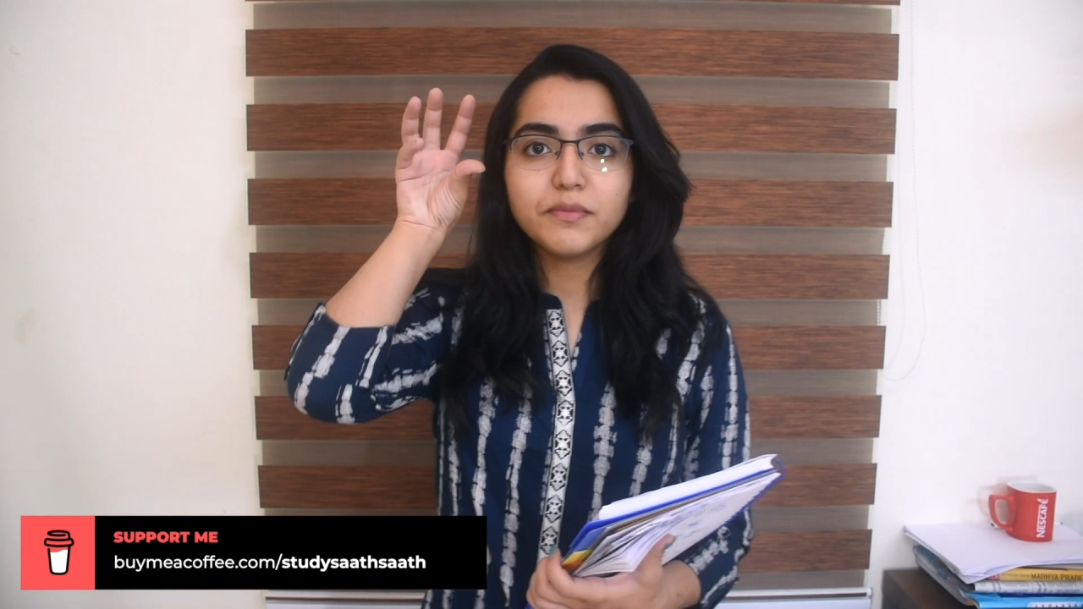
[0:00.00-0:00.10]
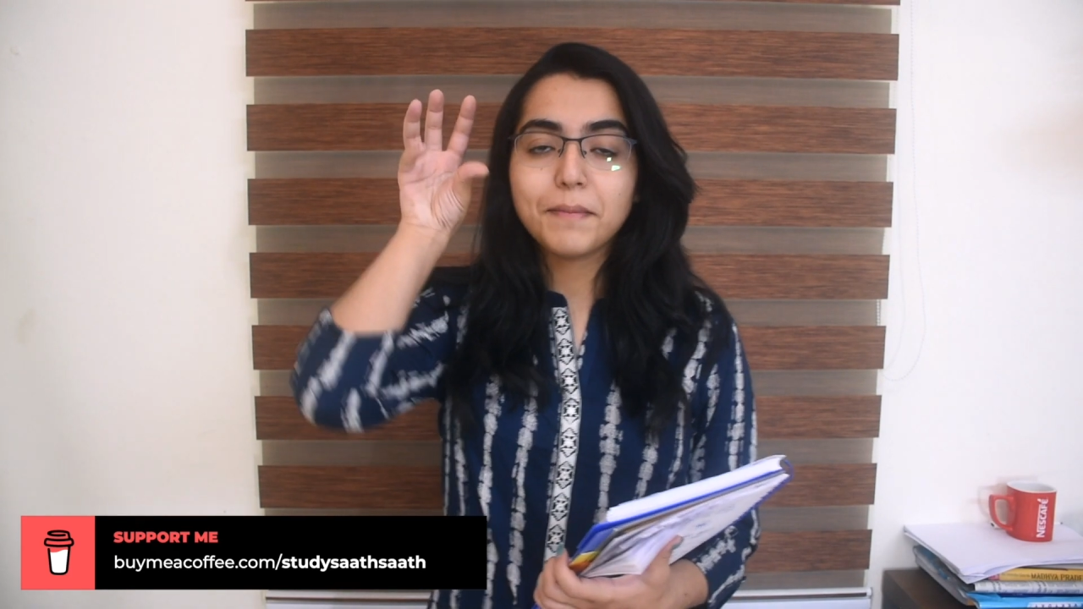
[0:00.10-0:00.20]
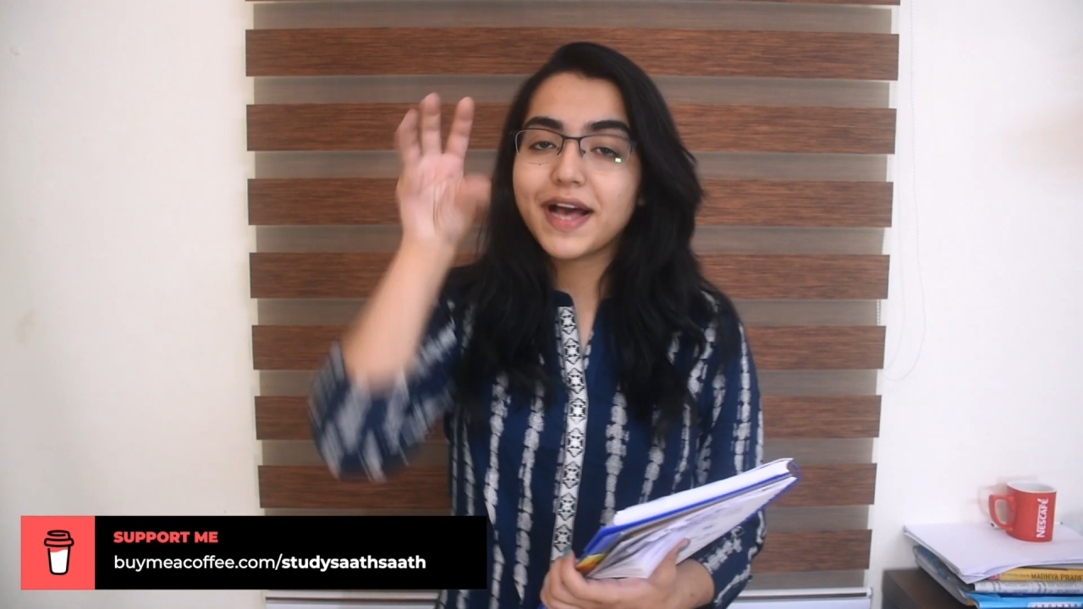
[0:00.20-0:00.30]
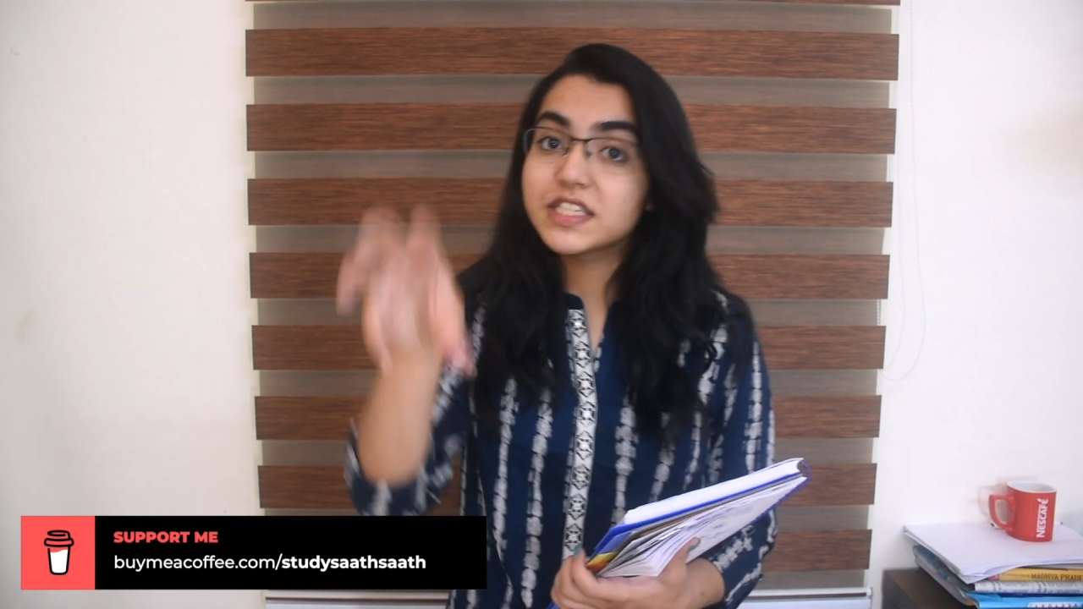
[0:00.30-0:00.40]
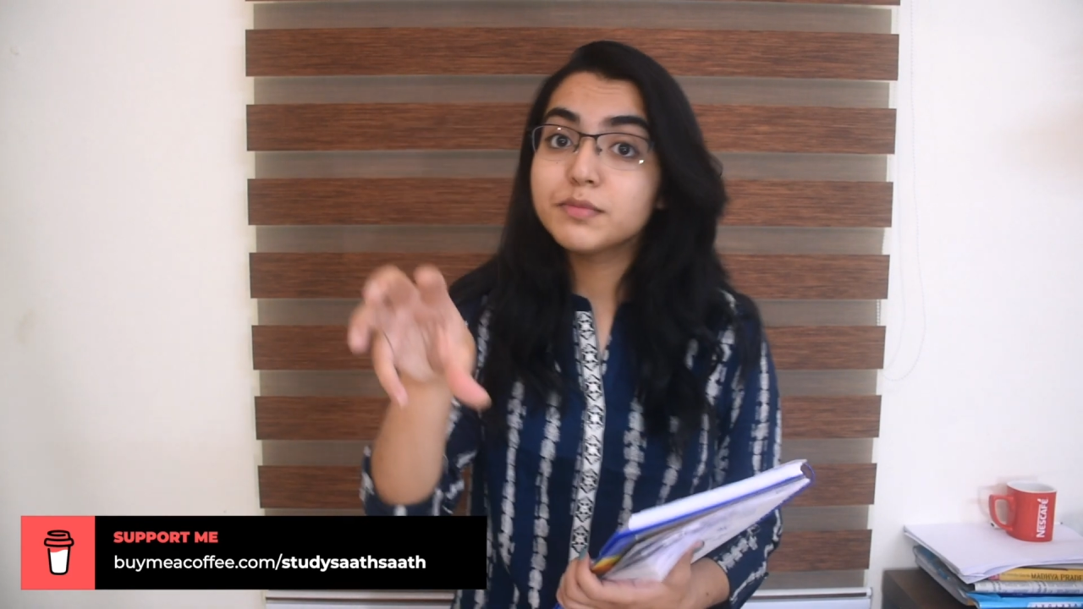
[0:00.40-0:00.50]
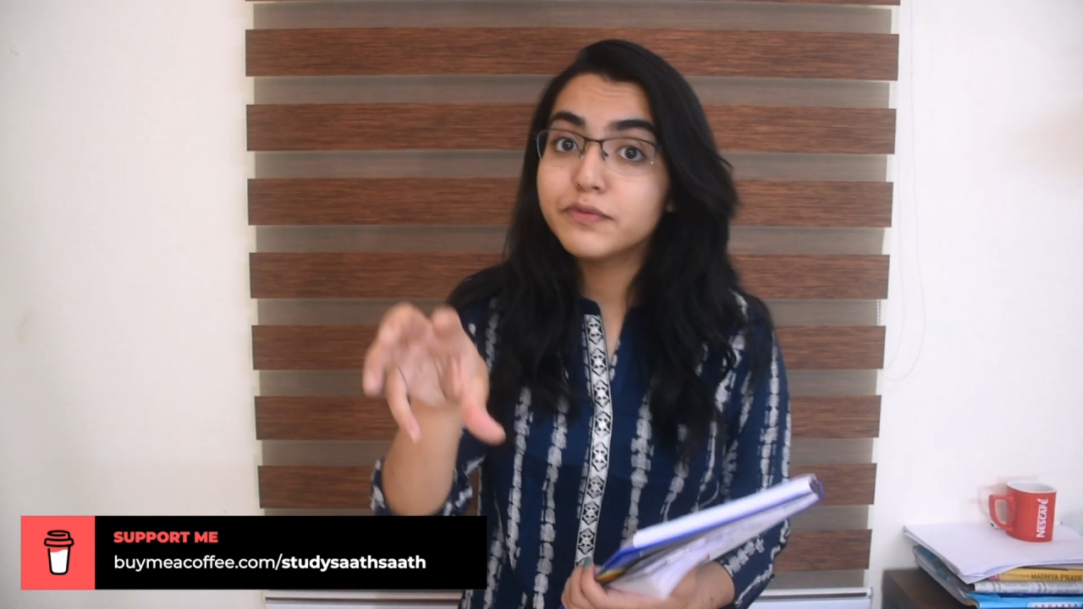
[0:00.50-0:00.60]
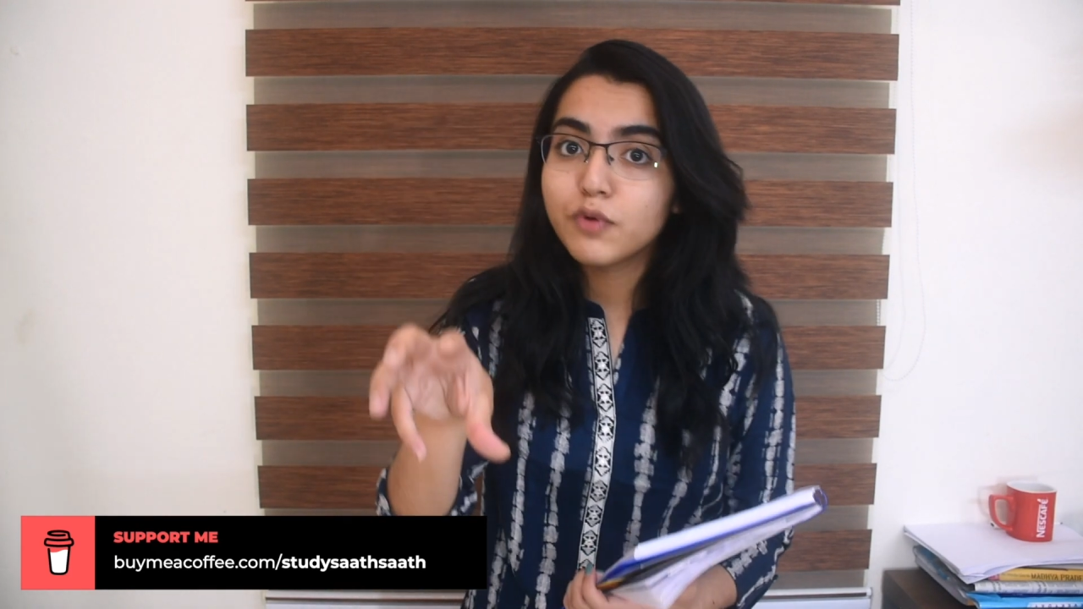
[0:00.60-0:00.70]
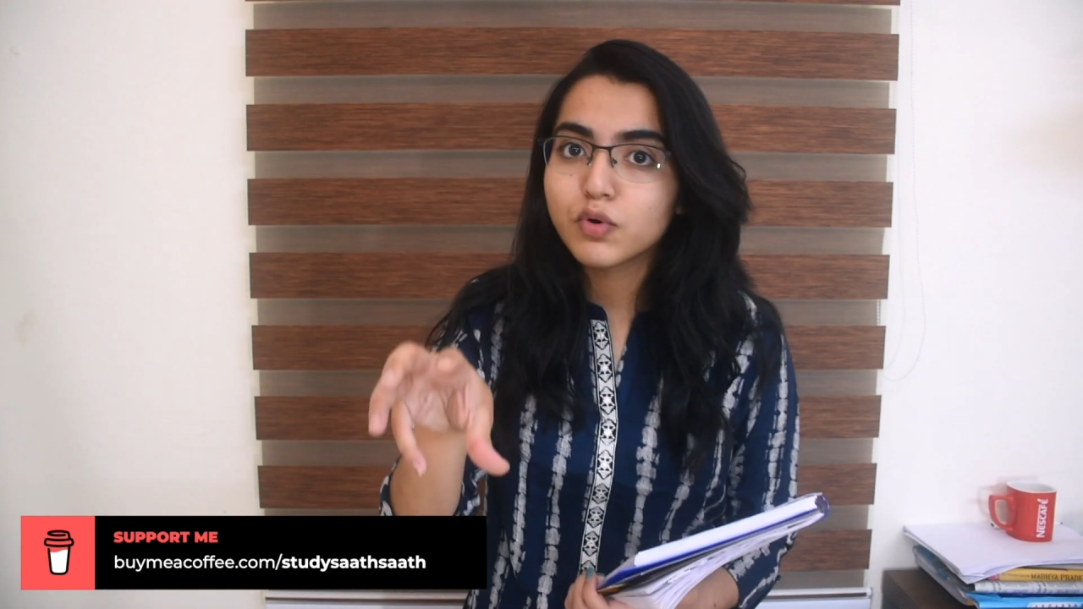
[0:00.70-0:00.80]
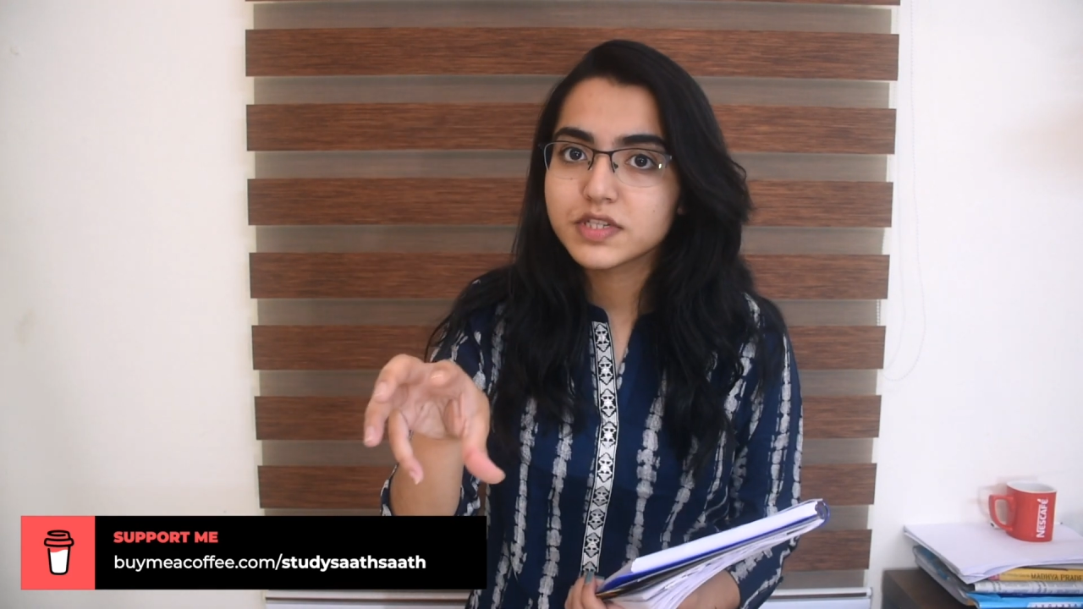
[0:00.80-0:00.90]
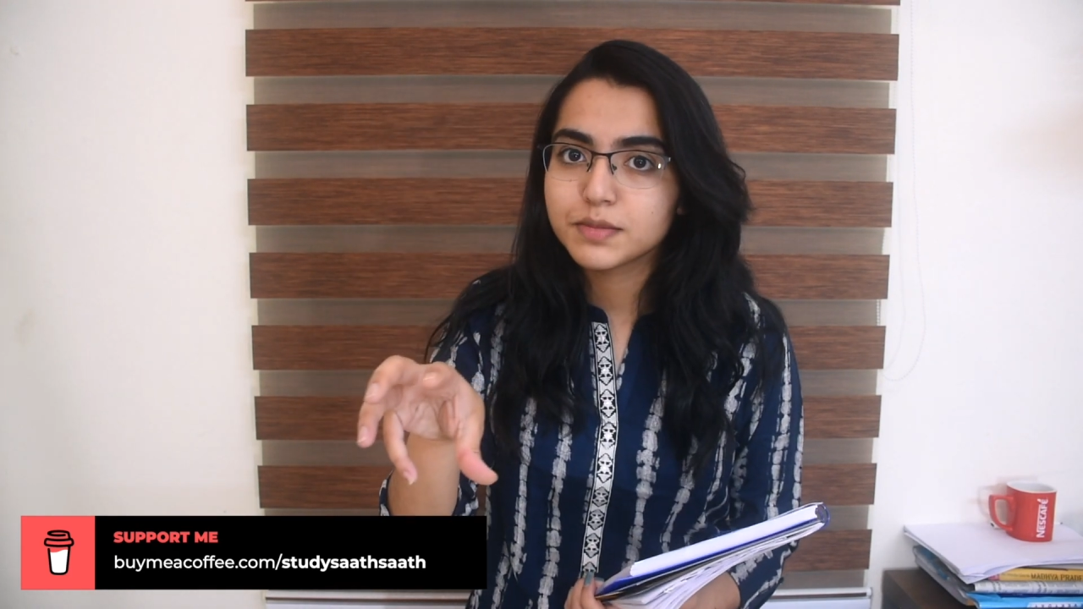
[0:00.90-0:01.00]
maximum
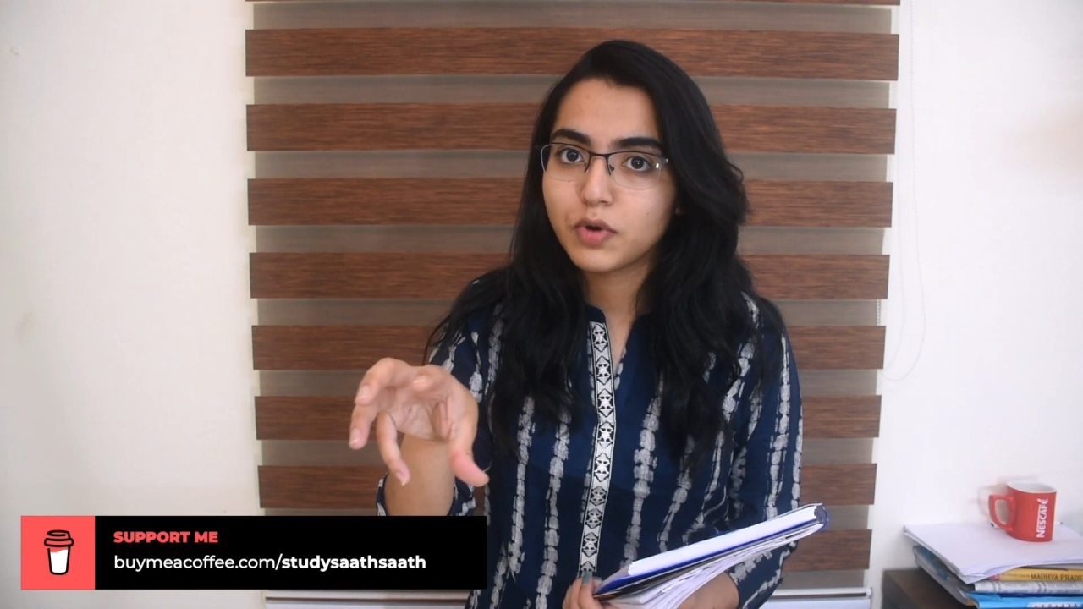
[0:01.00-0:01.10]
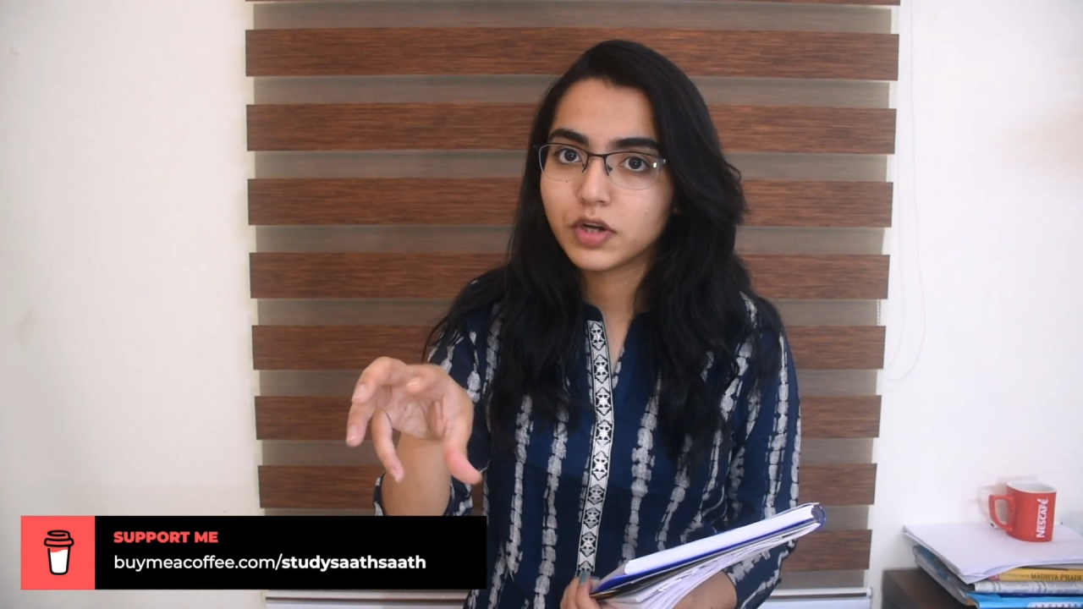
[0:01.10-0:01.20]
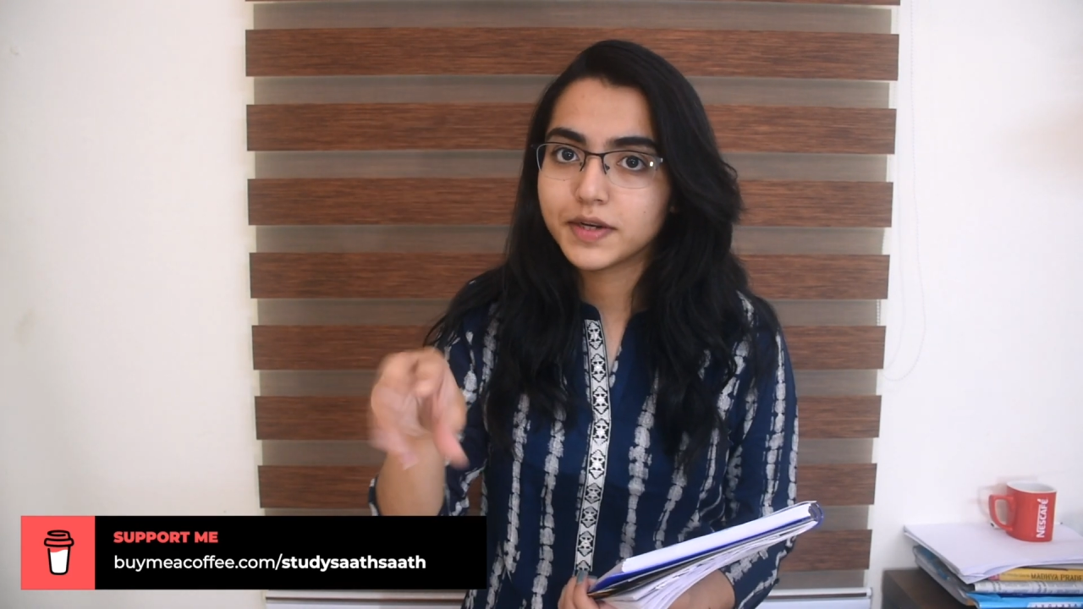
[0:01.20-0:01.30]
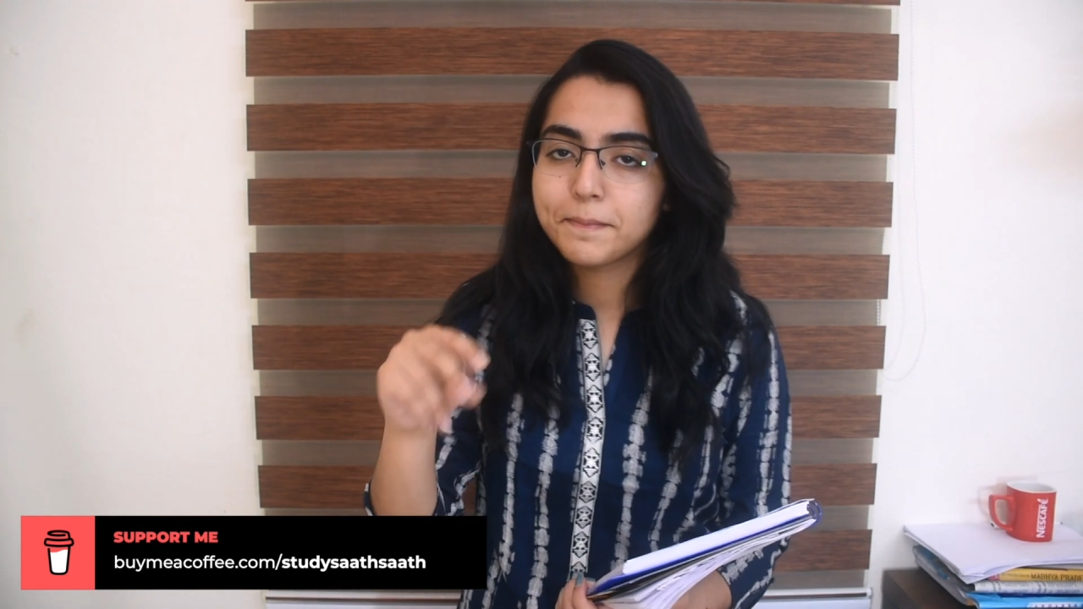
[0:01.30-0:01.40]
focus upon.